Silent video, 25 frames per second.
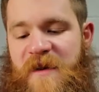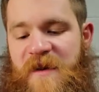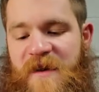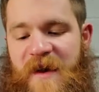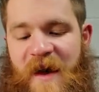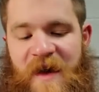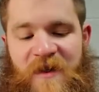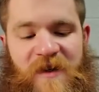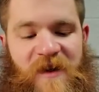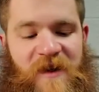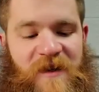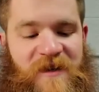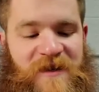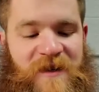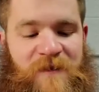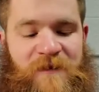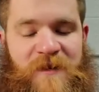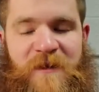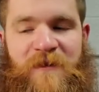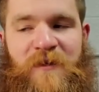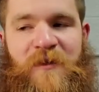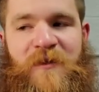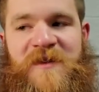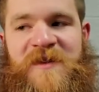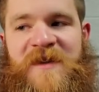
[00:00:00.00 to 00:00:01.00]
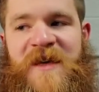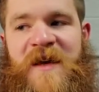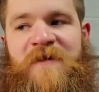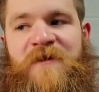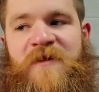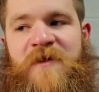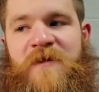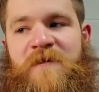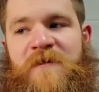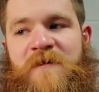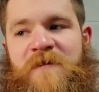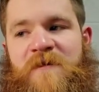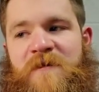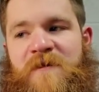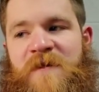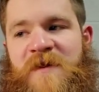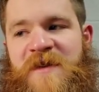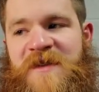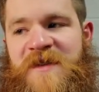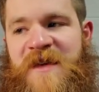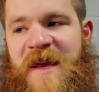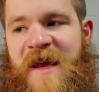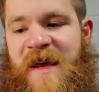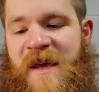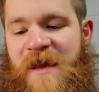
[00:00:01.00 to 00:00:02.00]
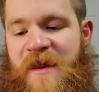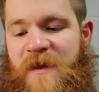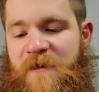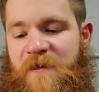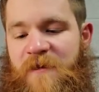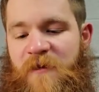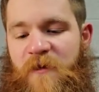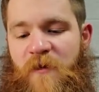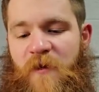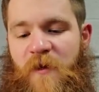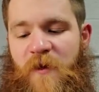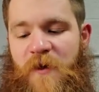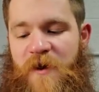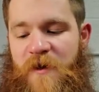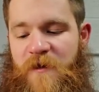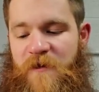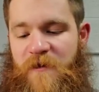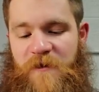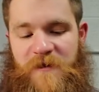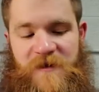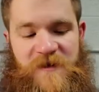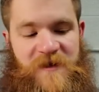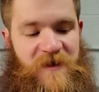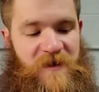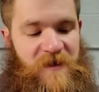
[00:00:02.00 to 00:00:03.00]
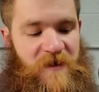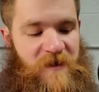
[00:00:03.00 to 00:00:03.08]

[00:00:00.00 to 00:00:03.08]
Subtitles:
I think some people save them, mistaking them for war nickels.